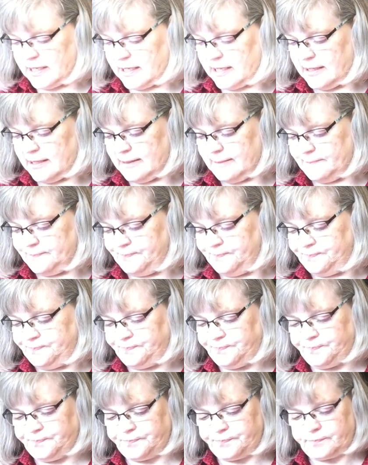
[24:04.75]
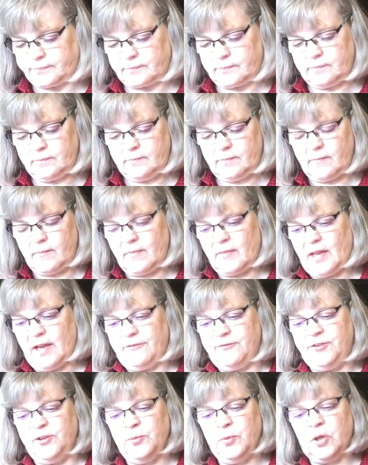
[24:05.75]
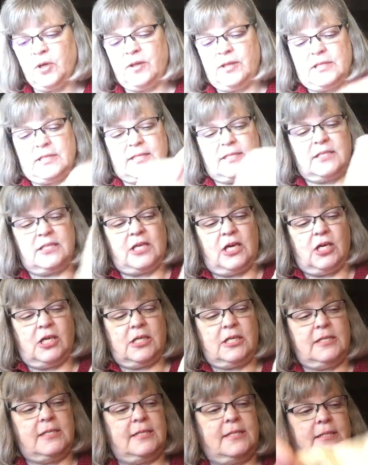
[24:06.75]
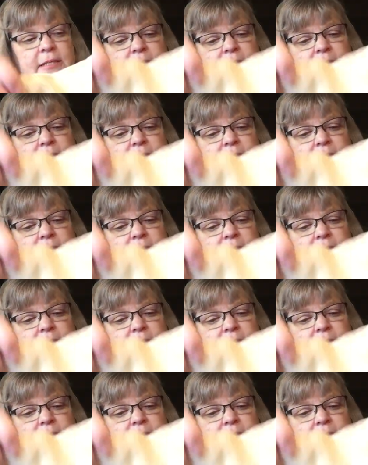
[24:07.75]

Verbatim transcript: um, a few more of the stalks